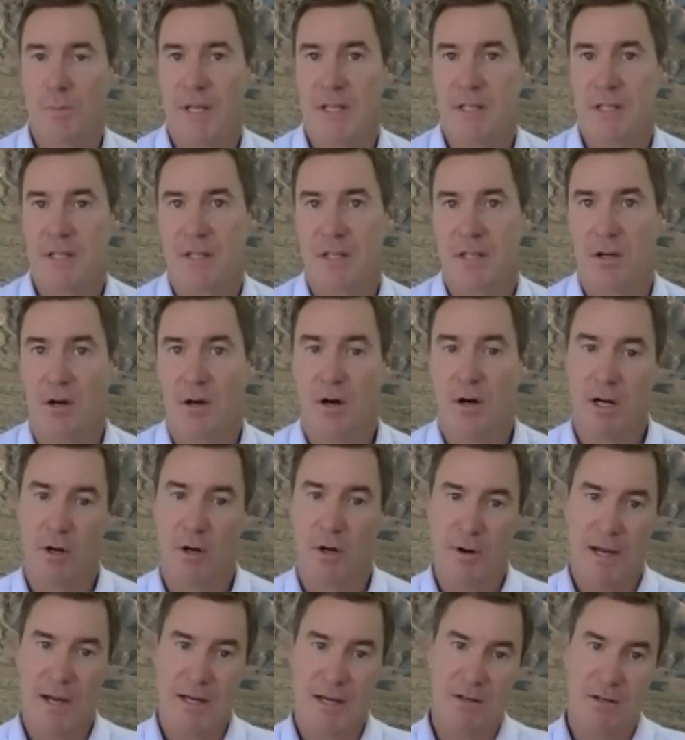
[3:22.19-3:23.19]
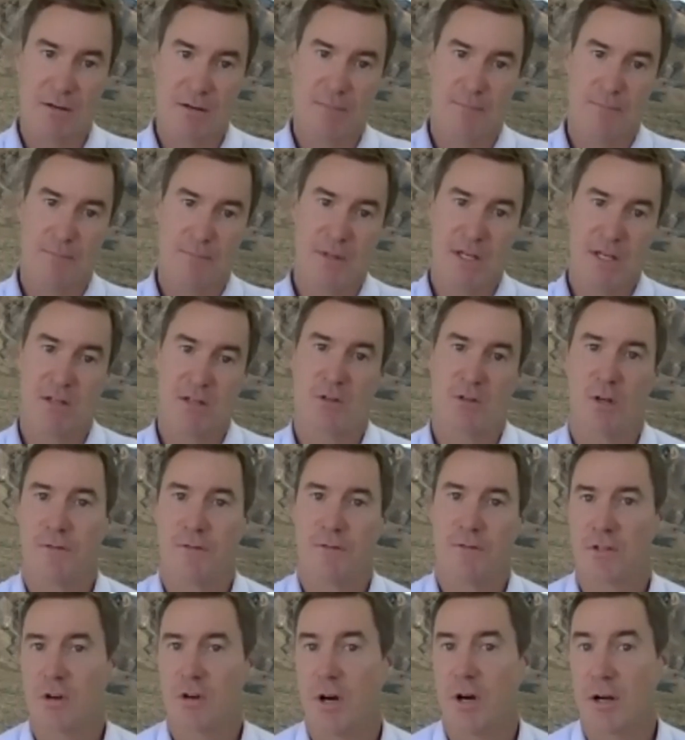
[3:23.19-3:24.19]
There's the high-grade,
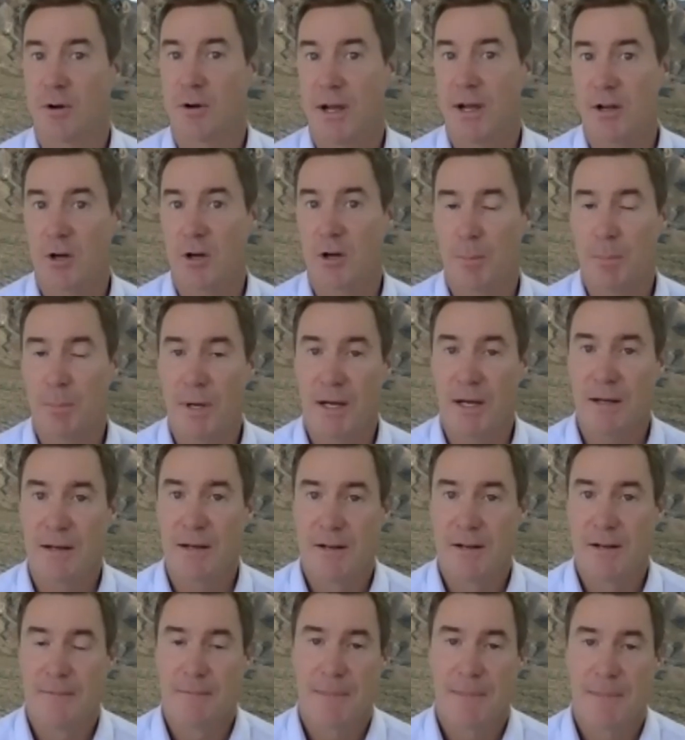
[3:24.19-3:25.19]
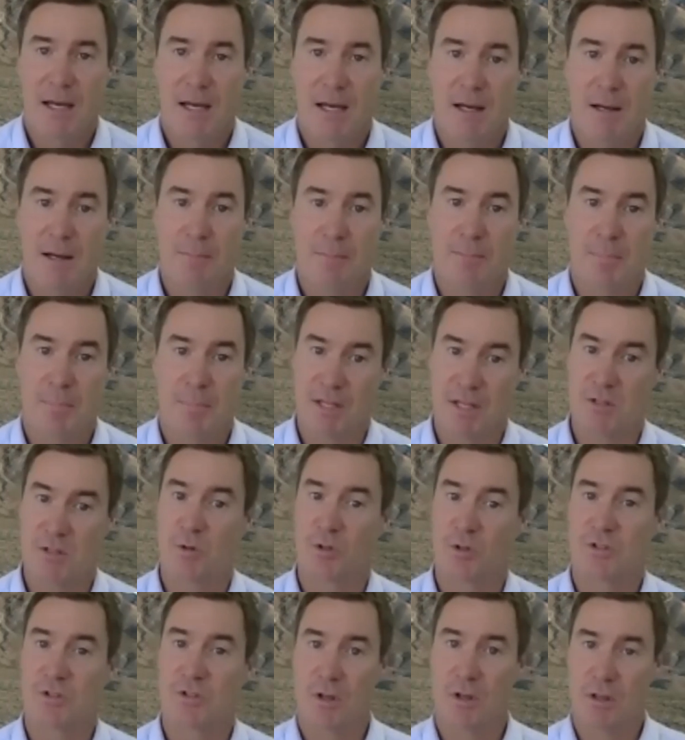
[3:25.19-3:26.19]
near-surface high-grade copper, but there's
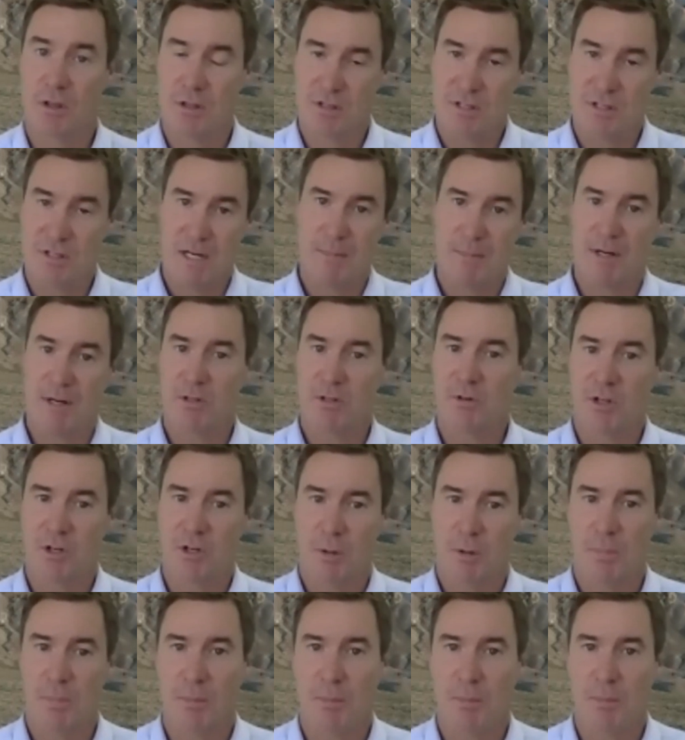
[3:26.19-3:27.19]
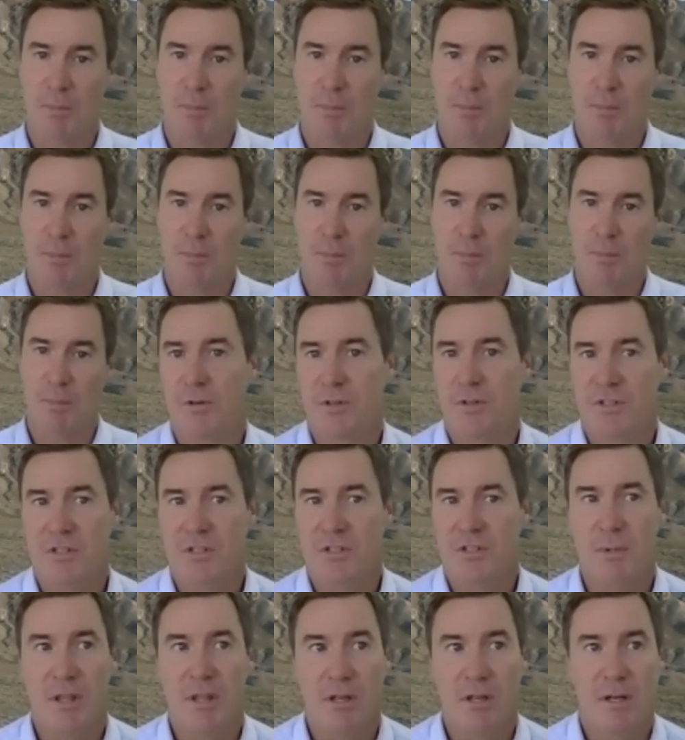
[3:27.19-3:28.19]
also the sedimentary copper model as well.
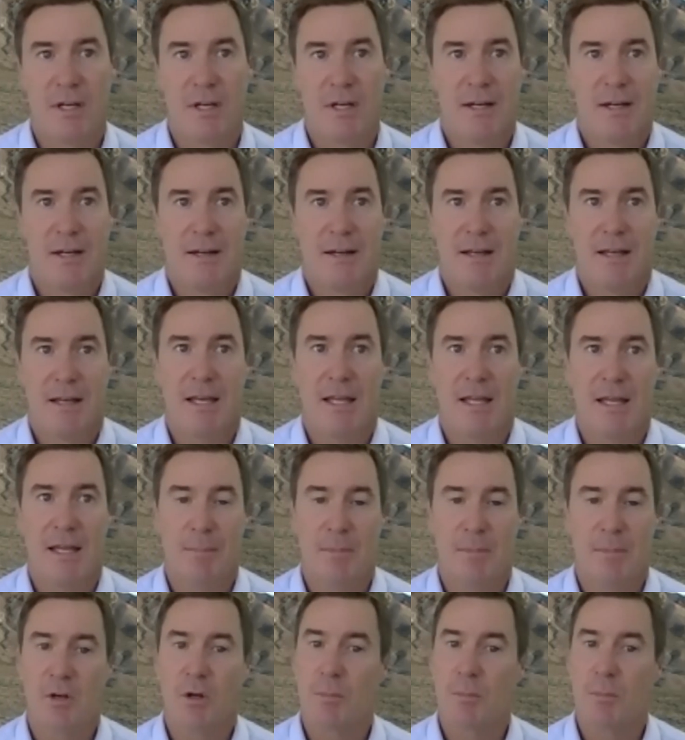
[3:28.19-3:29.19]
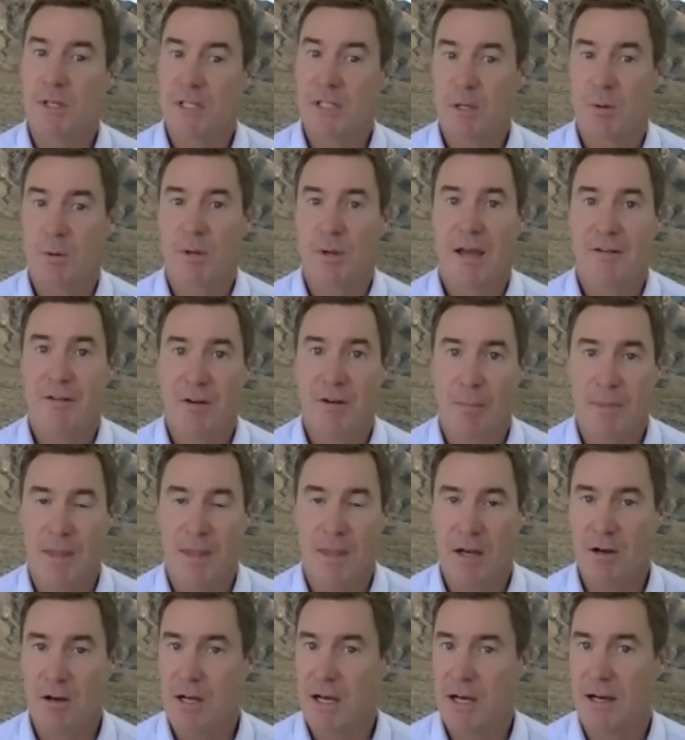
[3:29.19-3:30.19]
And some of the EM anomalies that we have up
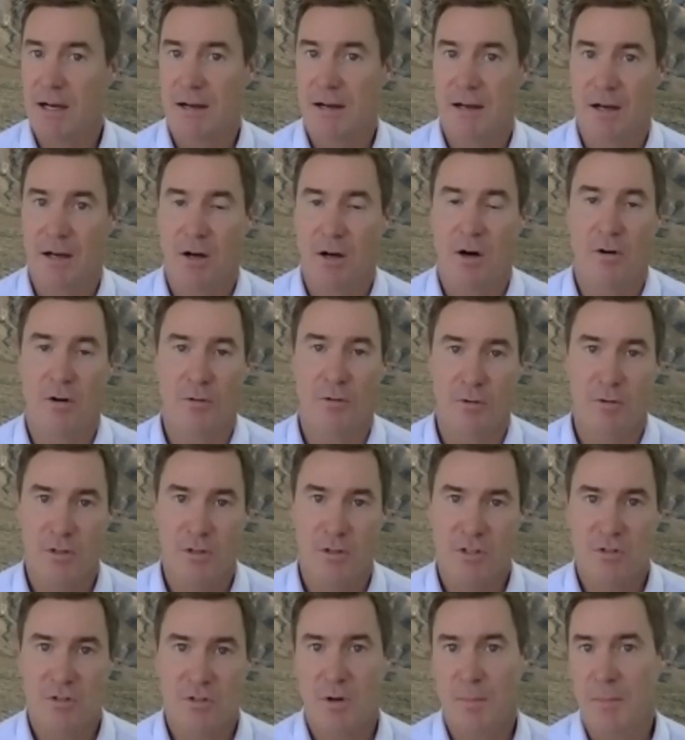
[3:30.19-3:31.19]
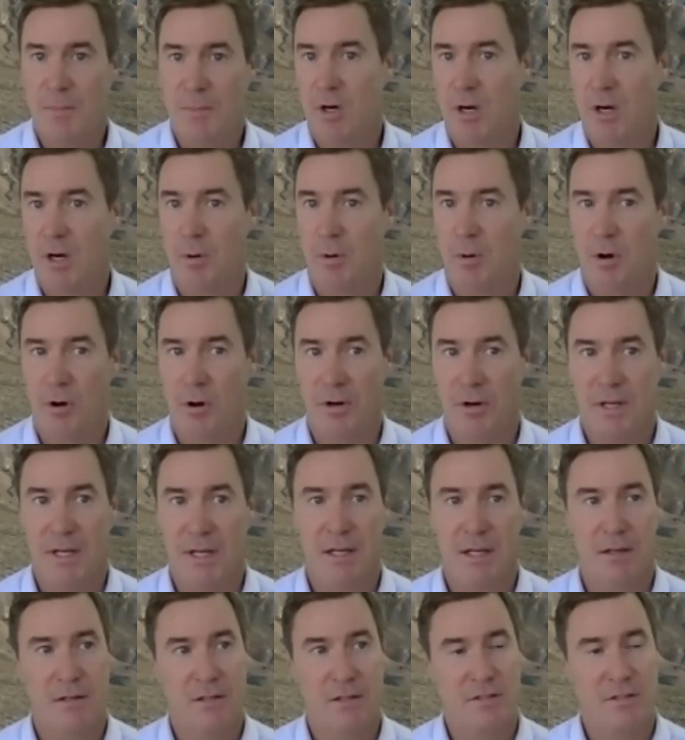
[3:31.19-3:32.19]
there are extremely high
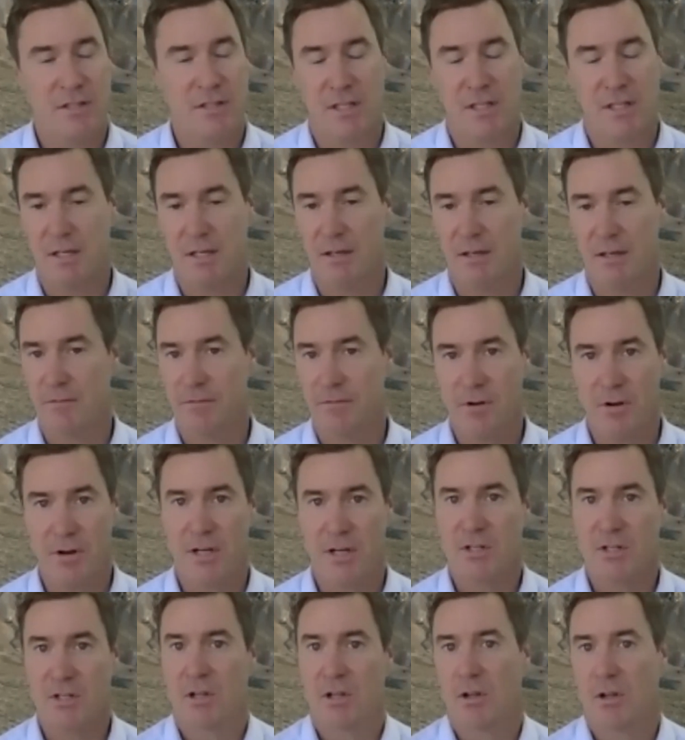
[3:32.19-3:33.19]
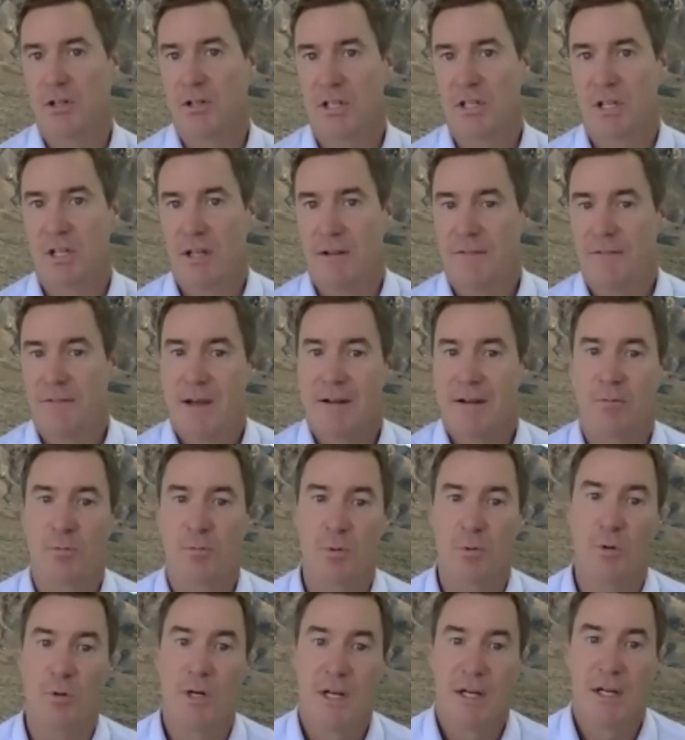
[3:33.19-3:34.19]
priority, sit in very geologically
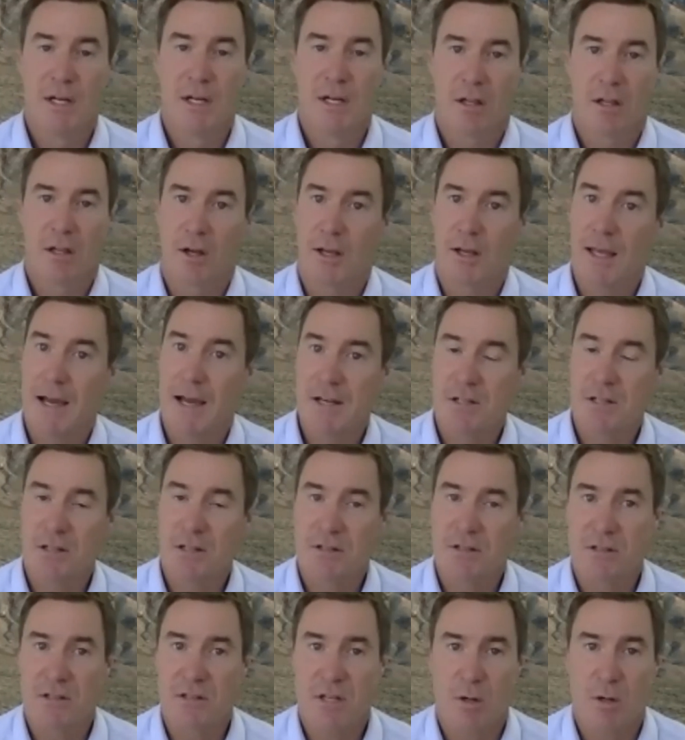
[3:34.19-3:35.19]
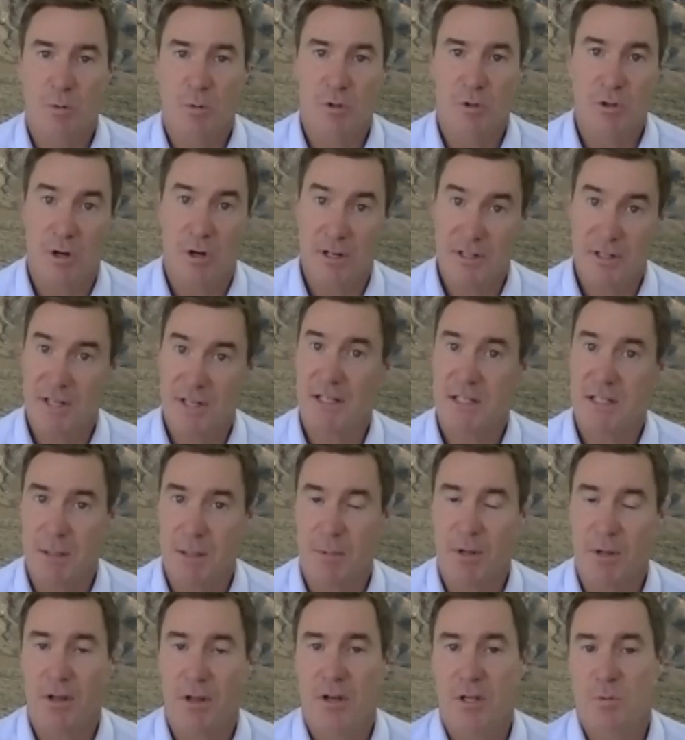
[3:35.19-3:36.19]
favourable locations, and so we'll try and test
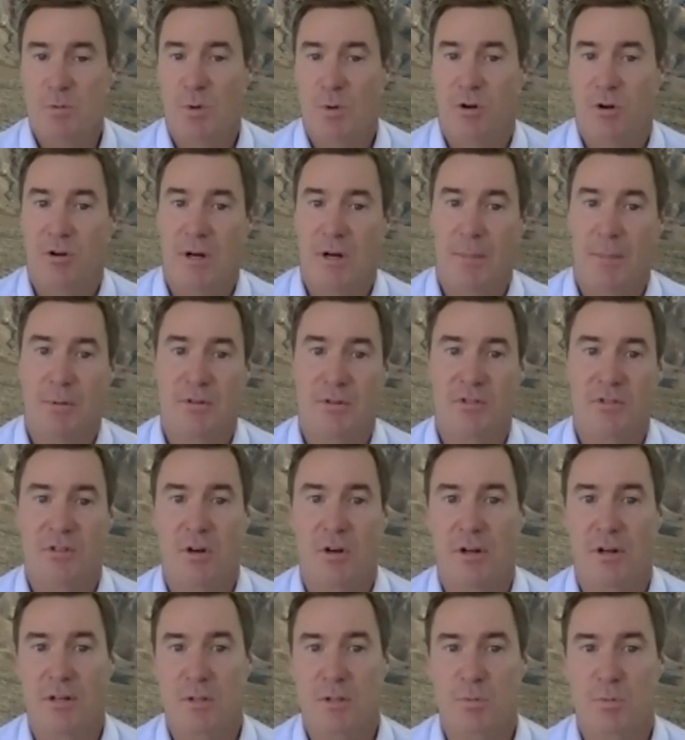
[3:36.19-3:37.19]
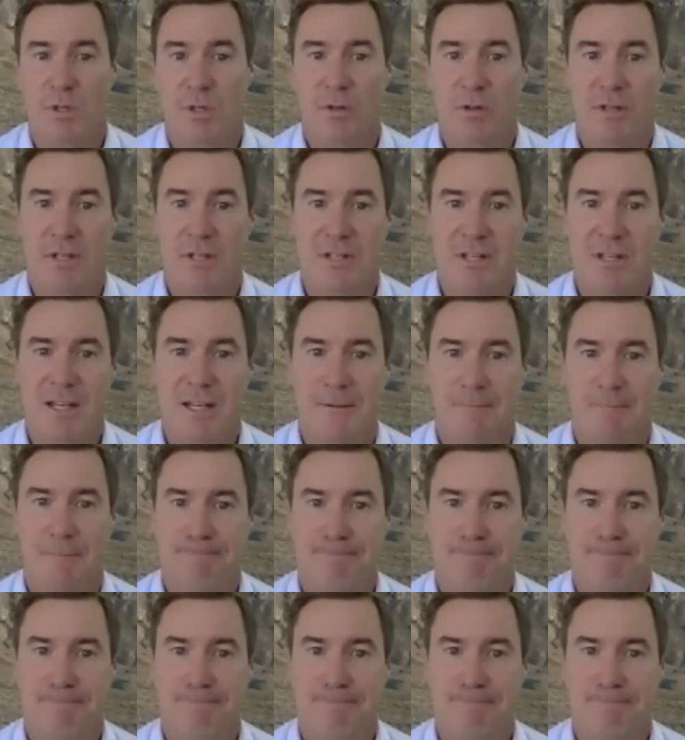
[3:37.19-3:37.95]
some of those while we're up on site as well this year.